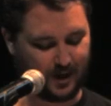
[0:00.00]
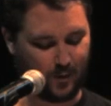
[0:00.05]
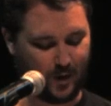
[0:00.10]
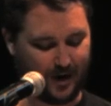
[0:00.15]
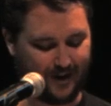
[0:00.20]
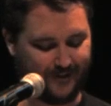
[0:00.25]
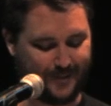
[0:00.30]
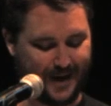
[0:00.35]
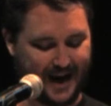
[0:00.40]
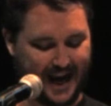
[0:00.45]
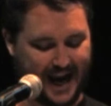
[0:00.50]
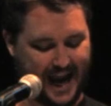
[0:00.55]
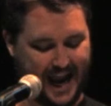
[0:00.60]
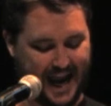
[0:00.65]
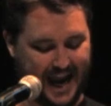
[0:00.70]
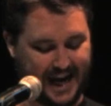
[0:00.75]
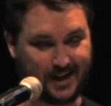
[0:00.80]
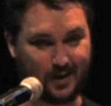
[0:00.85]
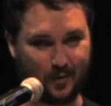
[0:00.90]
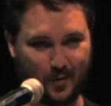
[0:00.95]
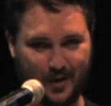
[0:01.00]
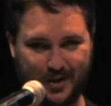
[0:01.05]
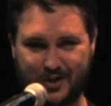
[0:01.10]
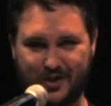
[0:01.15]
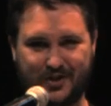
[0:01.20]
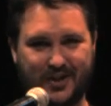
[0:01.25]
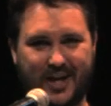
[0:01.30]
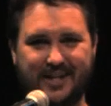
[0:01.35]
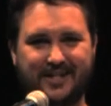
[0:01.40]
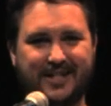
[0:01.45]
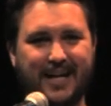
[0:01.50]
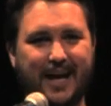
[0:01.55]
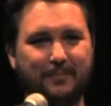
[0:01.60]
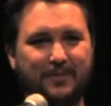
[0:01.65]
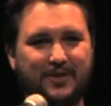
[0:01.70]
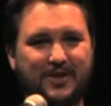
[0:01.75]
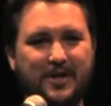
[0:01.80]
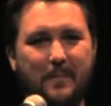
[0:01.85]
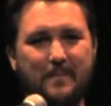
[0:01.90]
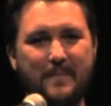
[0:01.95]
unaware of my anguish as I
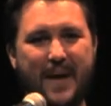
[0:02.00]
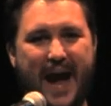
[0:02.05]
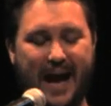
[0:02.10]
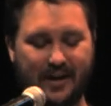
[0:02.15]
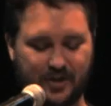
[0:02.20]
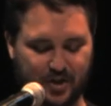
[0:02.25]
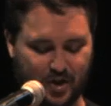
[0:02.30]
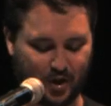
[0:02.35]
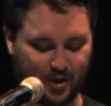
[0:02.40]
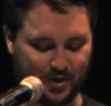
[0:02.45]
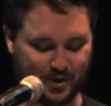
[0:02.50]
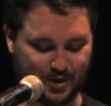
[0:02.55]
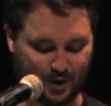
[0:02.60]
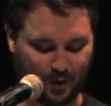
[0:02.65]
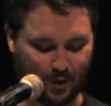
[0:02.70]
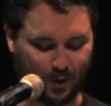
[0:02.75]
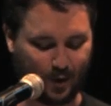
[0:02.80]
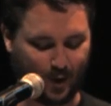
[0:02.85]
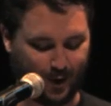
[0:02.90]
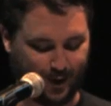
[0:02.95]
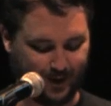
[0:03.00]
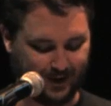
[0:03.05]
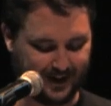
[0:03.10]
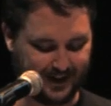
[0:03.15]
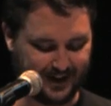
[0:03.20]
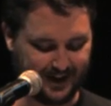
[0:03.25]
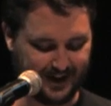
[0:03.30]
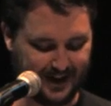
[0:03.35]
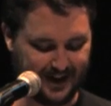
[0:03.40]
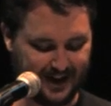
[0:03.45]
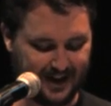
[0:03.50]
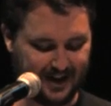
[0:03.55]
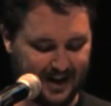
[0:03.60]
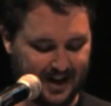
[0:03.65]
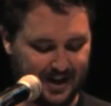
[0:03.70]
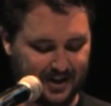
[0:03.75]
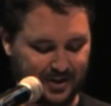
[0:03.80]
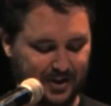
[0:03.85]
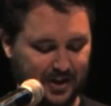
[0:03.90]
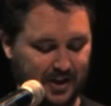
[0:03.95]
attempt to match her score.
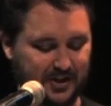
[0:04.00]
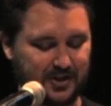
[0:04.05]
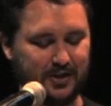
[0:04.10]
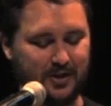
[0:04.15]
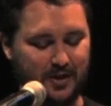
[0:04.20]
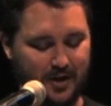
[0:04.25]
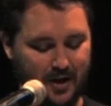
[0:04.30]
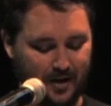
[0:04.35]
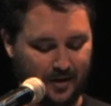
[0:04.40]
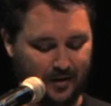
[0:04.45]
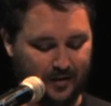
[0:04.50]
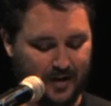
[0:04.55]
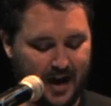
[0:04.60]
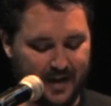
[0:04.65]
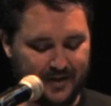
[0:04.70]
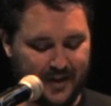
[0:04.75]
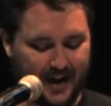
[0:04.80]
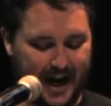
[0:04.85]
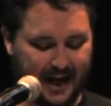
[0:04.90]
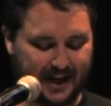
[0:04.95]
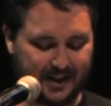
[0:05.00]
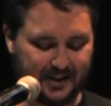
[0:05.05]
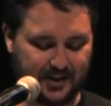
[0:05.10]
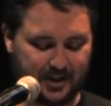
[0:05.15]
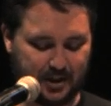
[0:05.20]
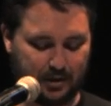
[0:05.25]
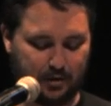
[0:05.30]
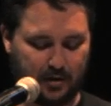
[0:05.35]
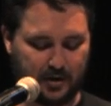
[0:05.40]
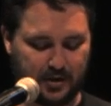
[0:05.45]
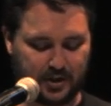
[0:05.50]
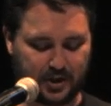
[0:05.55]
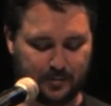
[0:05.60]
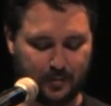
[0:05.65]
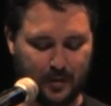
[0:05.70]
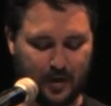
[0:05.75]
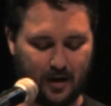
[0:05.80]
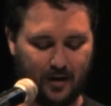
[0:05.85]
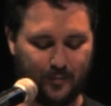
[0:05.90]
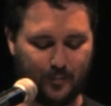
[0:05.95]
She doesn't know that I consider it a
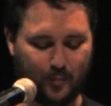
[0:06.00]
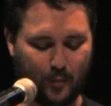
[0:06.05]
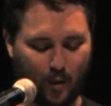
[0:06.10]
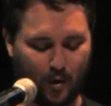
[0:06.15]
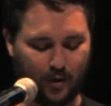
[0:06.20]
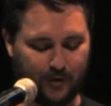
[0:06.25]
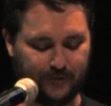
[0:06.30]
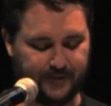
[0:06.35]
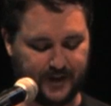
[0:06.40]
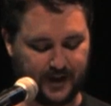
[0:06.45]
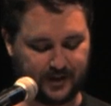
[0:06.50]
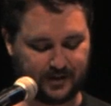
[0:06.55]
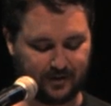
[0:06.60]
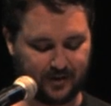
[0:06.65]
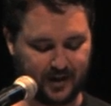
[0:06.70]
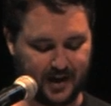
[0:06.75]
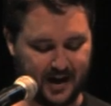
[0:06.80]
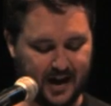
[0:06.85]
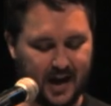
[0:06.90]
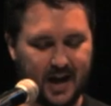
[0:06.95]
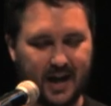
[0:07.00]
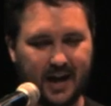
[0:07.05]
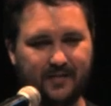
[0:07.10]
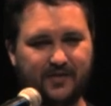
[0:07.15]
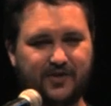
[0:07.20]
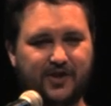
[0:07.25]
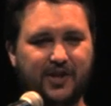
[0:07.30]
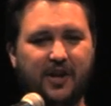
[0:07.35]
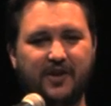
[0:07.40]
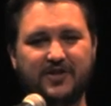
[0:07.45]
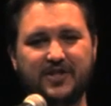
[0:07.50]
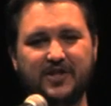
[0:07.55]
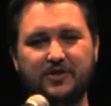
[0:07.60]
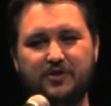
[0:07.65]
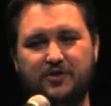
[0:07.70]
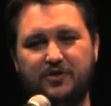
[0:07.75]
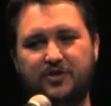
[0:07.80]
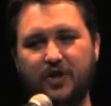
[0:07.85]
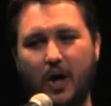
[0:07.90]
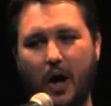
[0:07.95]
small moral victory if she
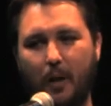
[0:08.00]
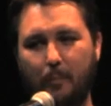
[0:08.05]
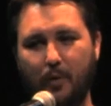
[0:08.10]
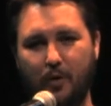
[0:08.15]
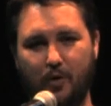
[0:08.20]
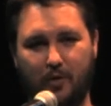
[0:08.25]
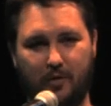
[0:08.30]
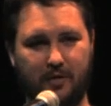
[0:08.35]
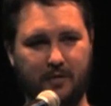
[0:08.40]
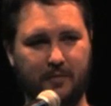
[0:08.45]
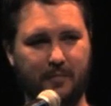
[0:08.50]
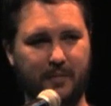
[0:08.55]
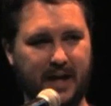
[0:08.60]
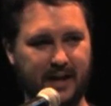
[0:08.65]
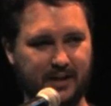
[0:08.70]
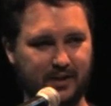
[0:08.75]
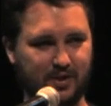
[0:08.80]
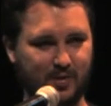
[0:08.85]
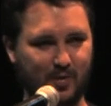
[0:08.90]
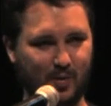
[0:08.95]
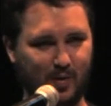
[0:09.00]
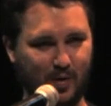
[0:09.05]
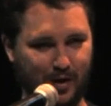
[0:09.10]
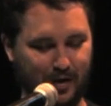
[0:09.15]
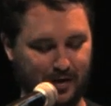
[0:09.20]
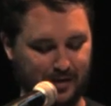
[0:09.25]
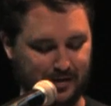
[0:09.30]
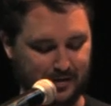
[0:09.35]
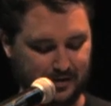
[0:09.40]
doesn't double my score.